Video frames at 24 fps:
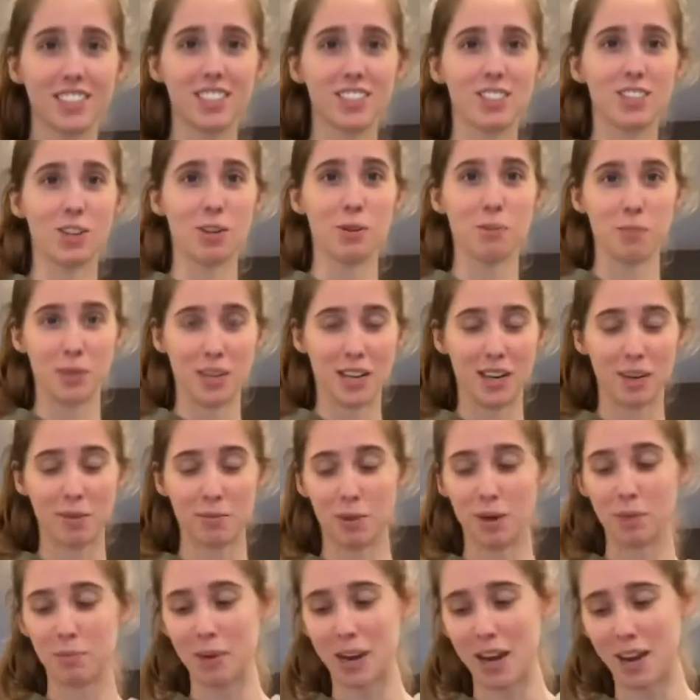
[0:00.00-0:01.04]
to their banana
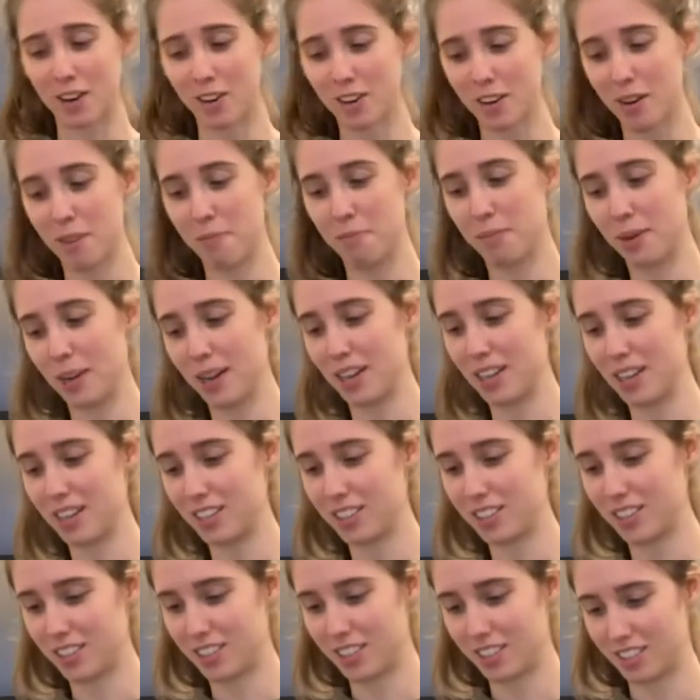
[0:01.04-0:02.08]
bread batter,
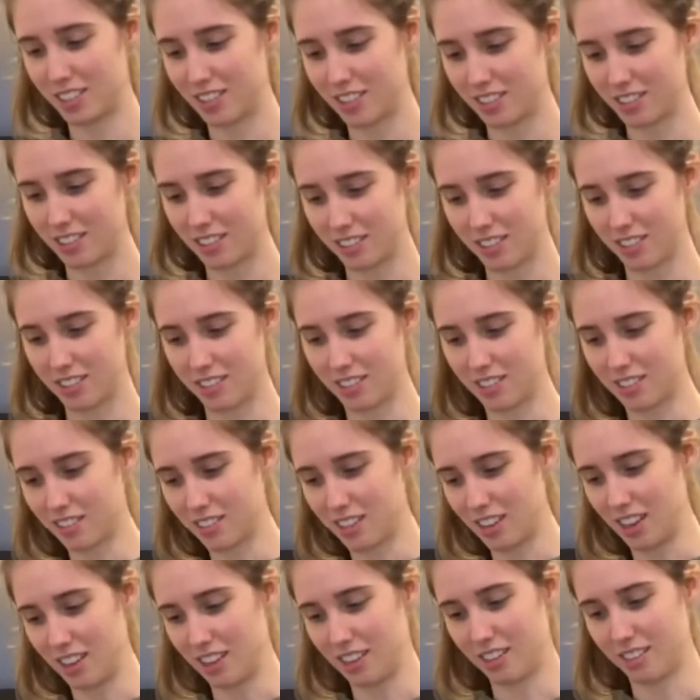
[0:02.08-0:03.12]
but
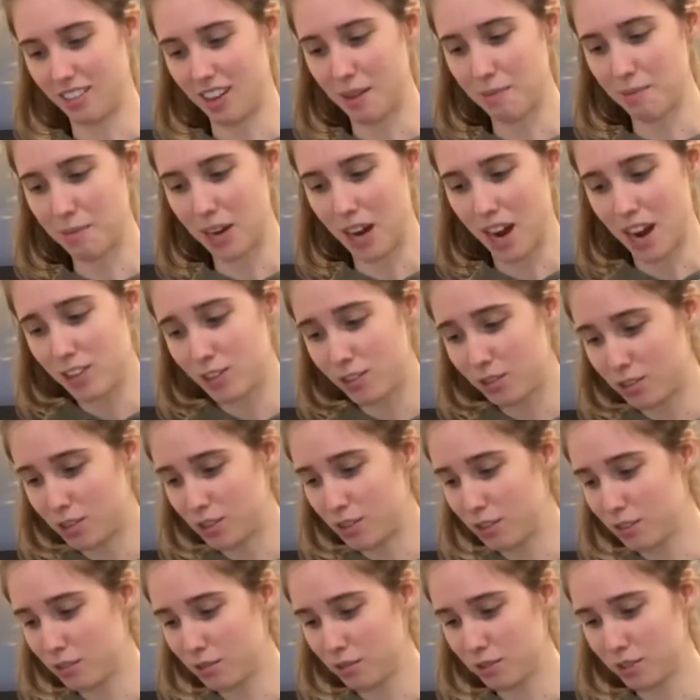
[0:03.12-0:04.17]
I mean, I do
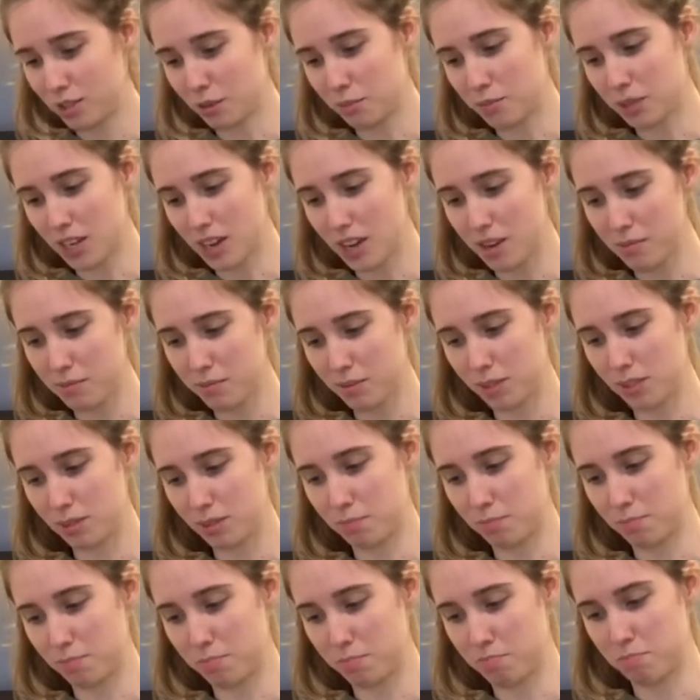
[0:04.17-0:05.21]
too sometimes,
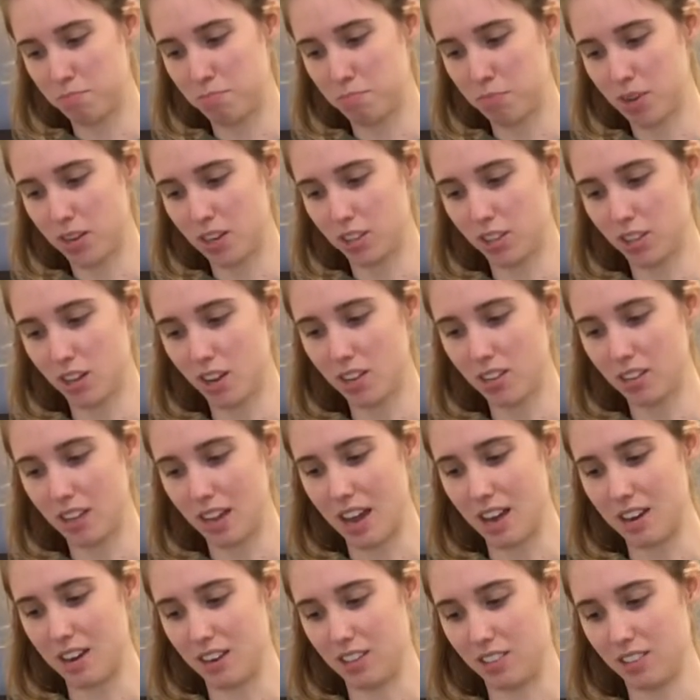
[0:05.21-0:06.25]
but it's not
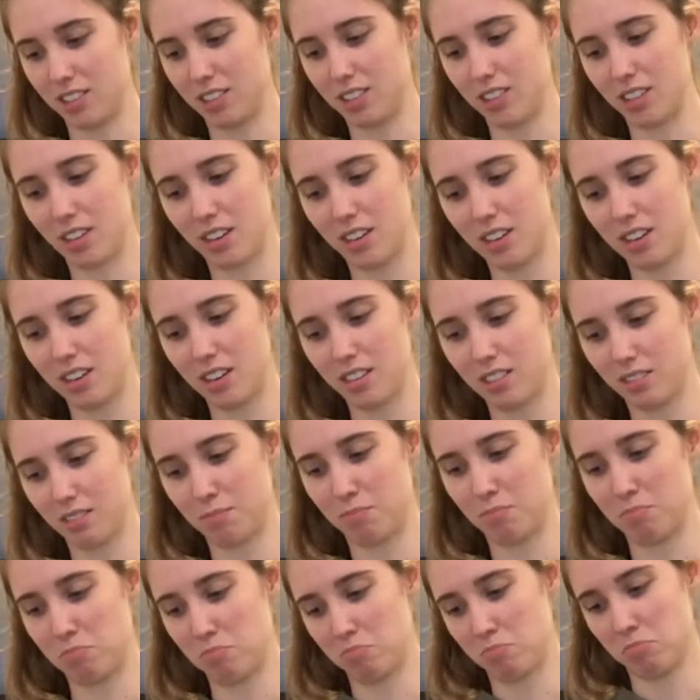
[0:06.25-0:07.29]
that necessary,
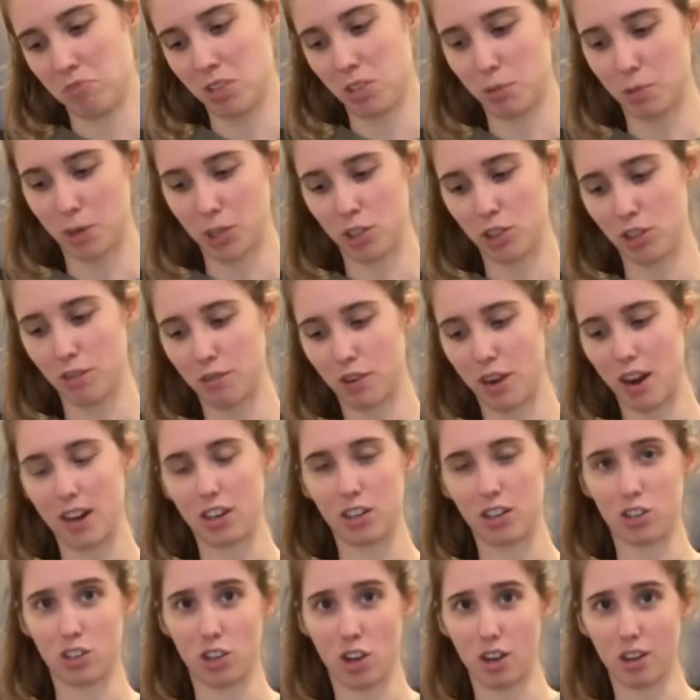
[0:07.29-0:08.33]
especially if you're
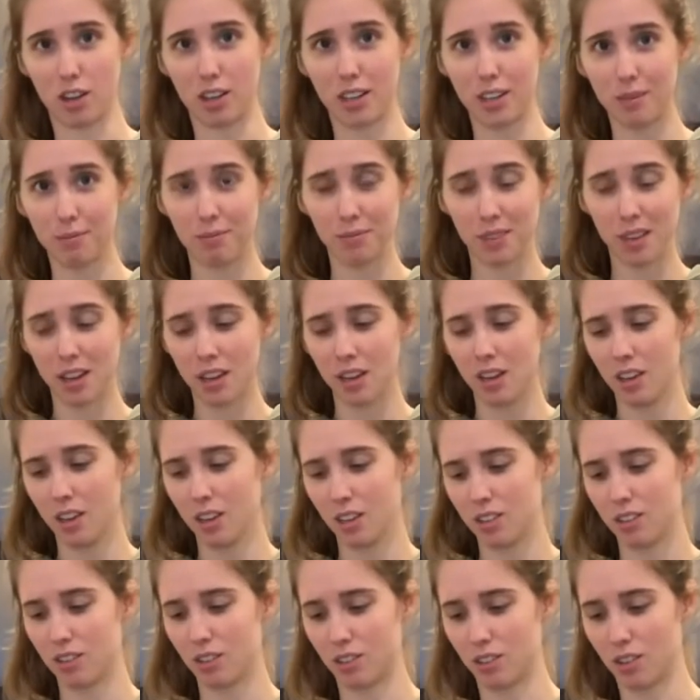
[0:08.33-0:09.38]
adding chocolate.
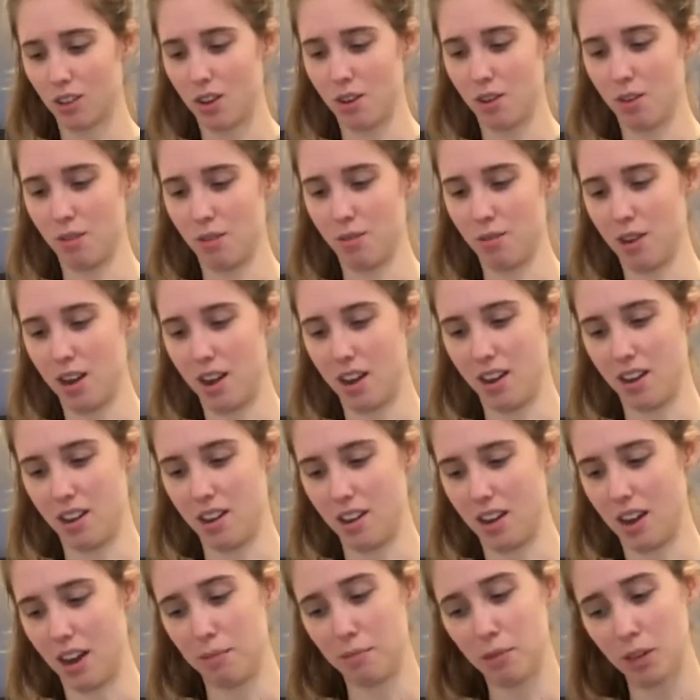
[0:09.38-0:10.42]
So
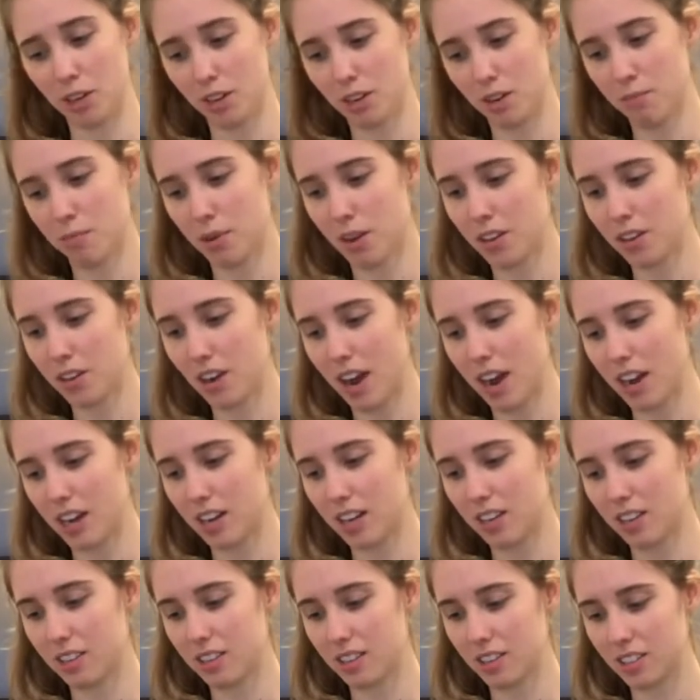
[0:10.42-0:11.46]
I'm not going to bother adding
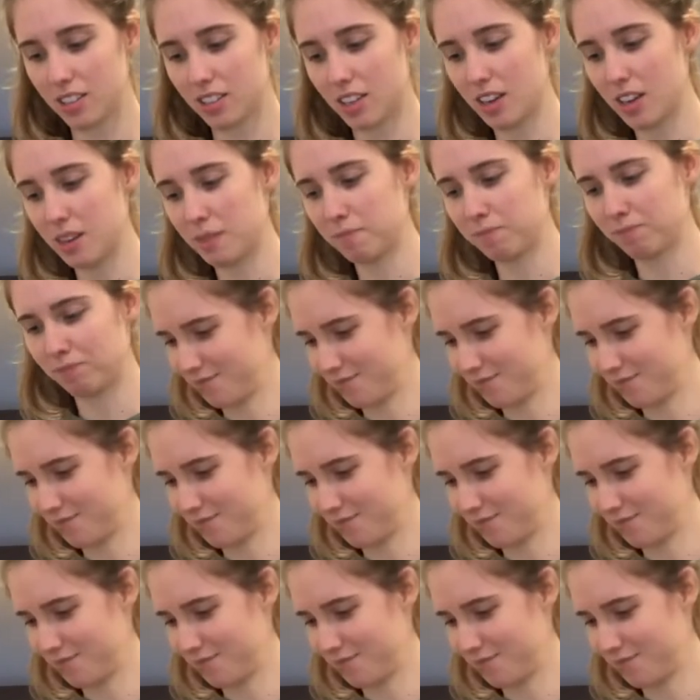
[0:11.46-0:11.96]
it this time.